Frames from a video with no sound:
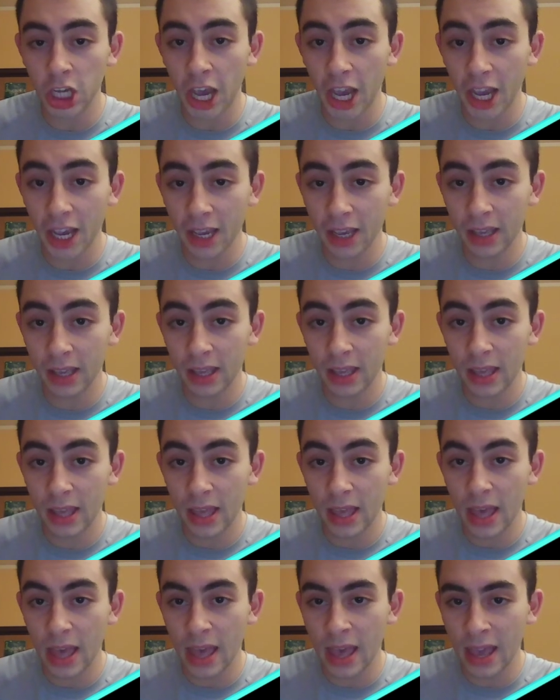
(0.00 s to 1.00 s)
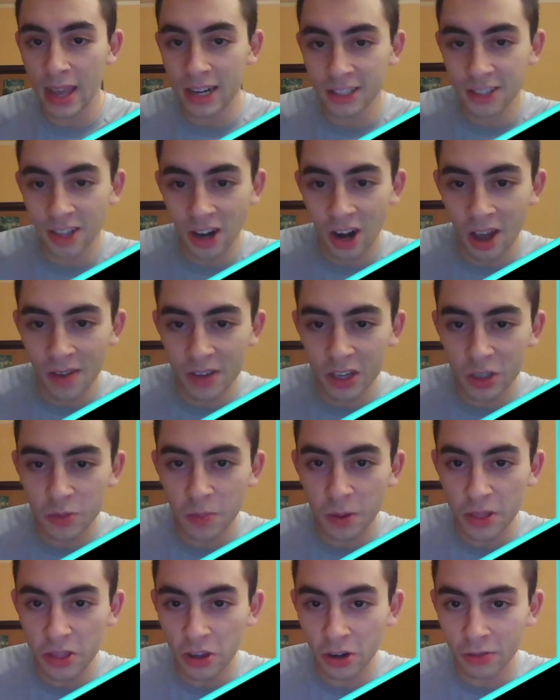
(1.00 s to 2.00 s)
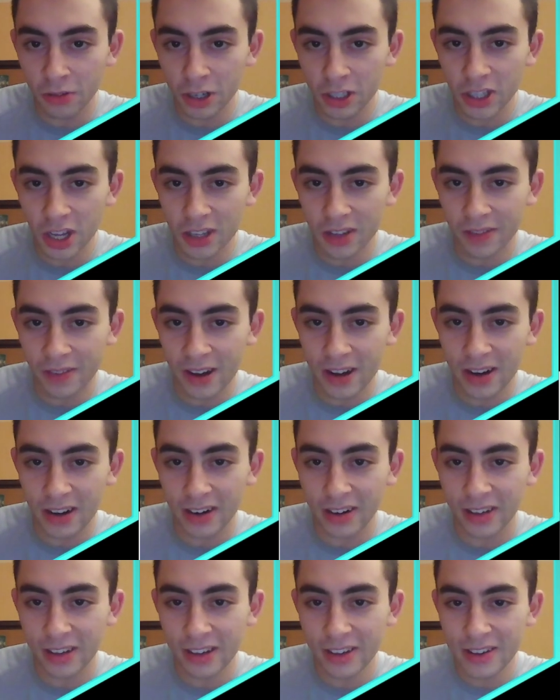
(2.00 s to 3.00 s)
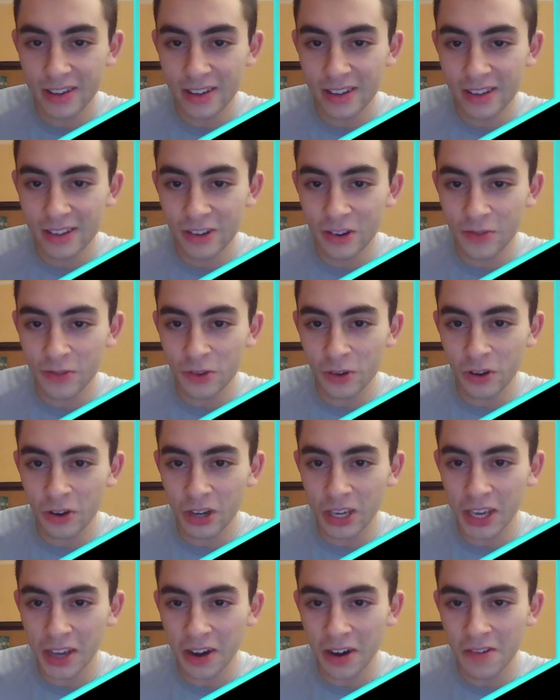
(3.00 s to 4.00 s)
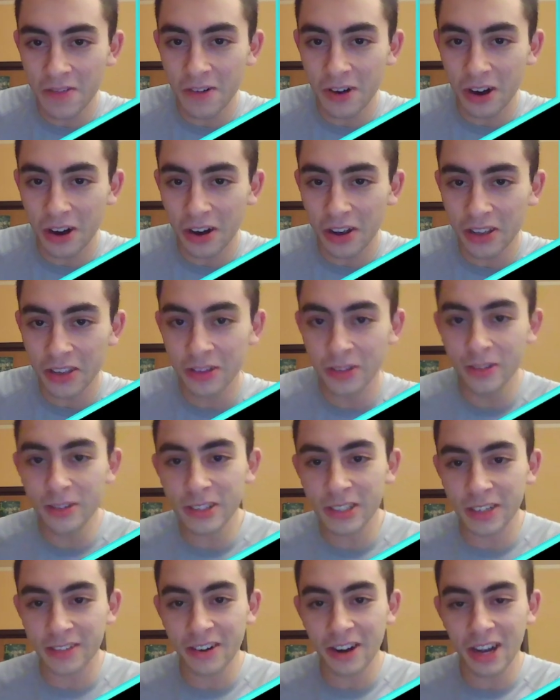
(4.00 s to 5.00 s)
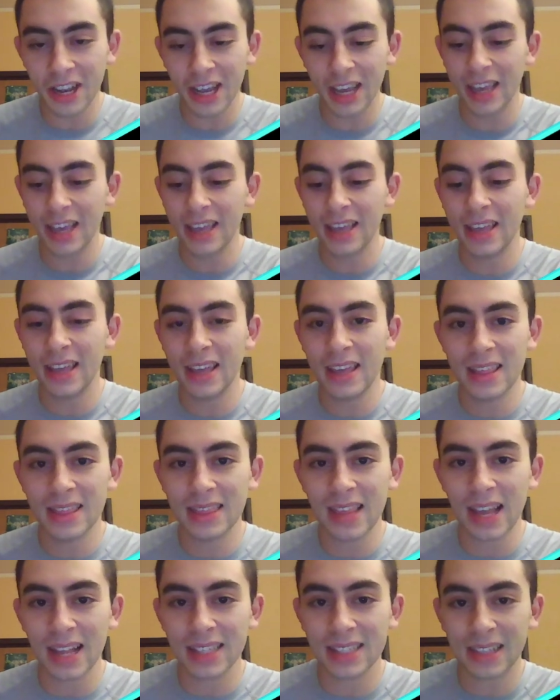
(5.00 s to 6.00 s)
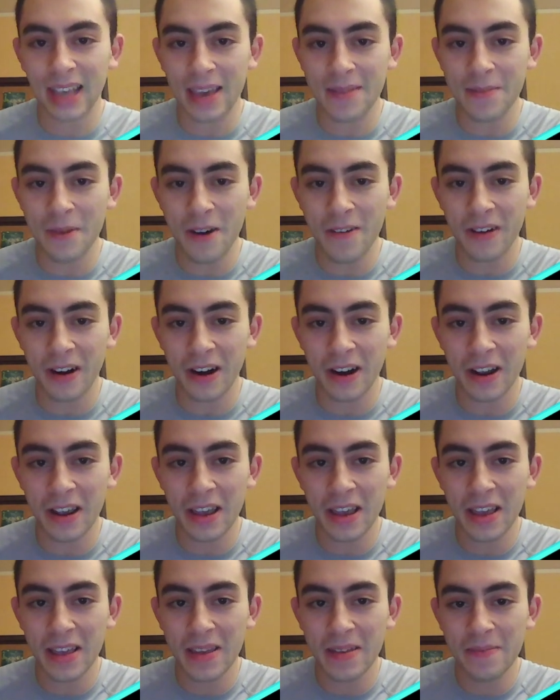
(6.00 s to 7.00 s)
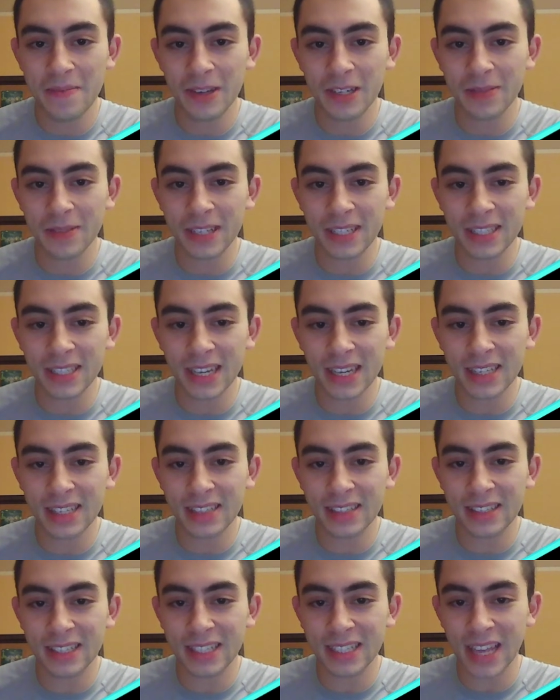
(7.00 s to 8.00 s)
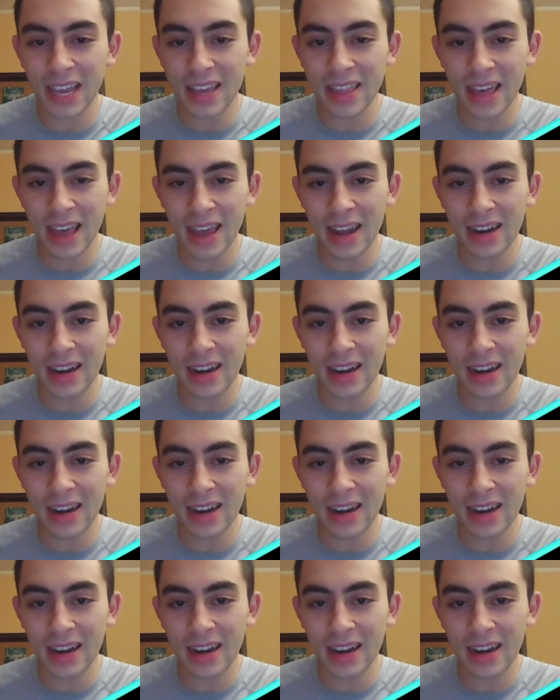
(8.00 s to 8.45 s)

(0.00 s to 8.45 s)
check, and it's not obvious, but your rook's not defended. So if you go king over, you lose your rook. That's game over. Bishop e6, you just take